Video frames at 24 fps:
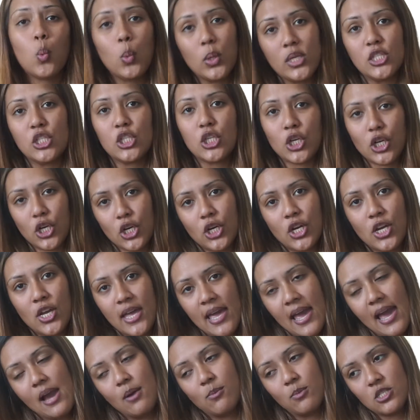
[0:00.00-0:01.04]
winter
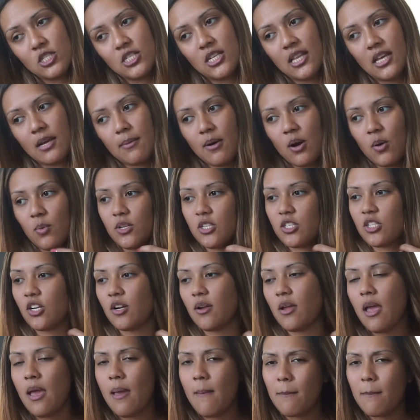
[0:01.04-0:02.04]
and what you like about winter.